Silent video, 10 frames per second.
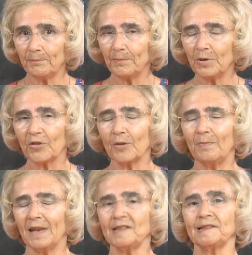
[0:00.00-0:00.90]
But the
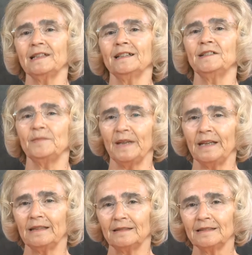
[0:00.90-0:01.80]
blessing has
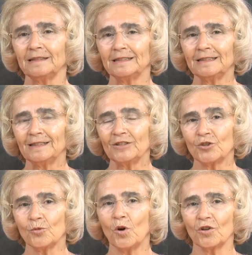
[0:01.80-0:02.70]
been
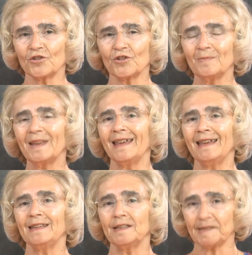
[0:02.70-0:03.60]
to watch them
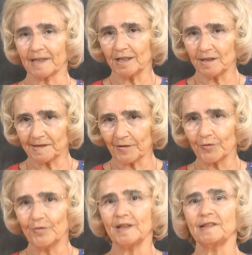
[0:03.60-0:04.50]
gain the skills
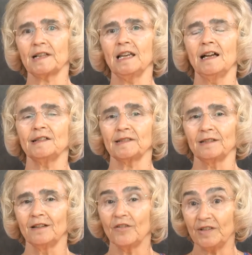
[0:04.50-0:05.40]
through this class,
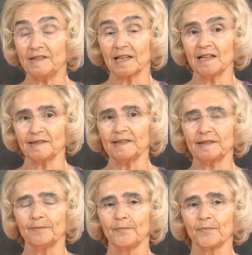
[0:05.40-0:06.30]
these
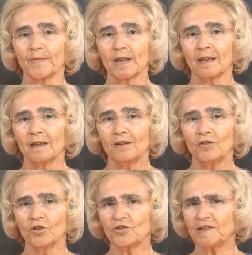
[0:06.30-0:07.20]
classes.
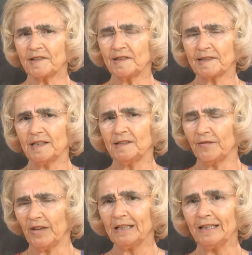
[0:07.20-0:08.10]
Not just the skills
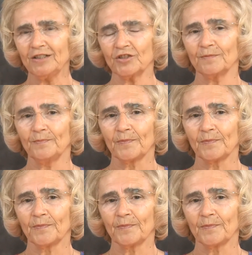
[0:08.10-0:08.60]
of English,